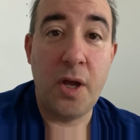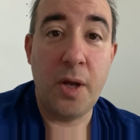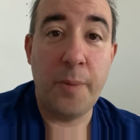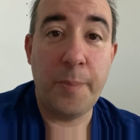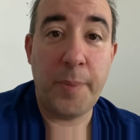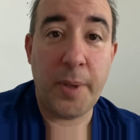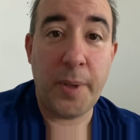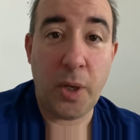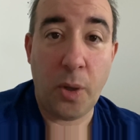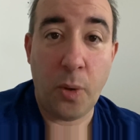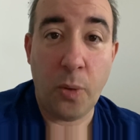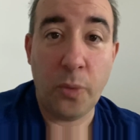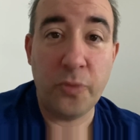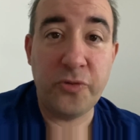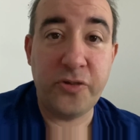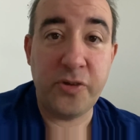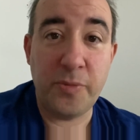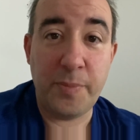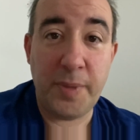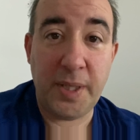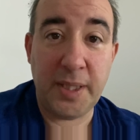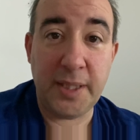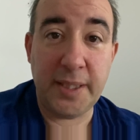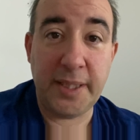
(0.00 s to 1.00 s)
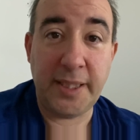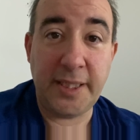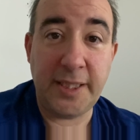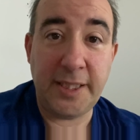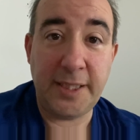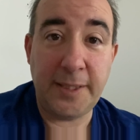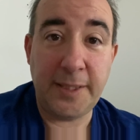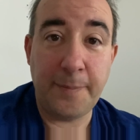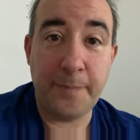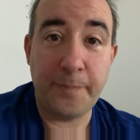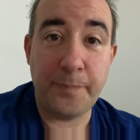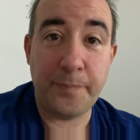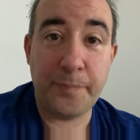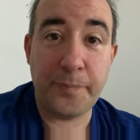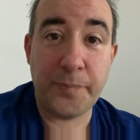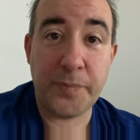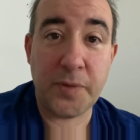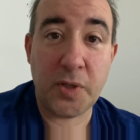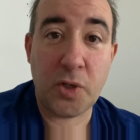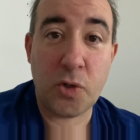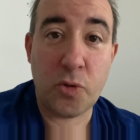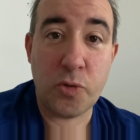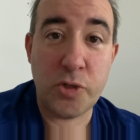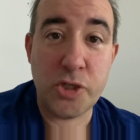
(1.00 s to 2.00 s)
But ultimately,
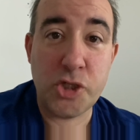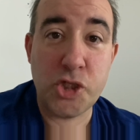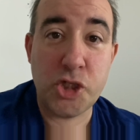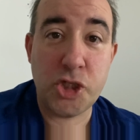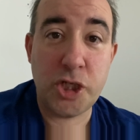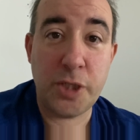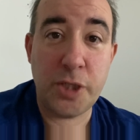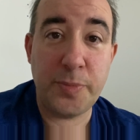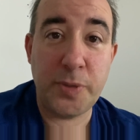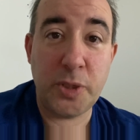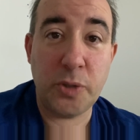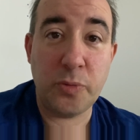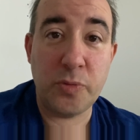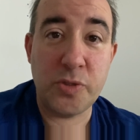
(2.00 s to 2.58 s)
Chris Chibnall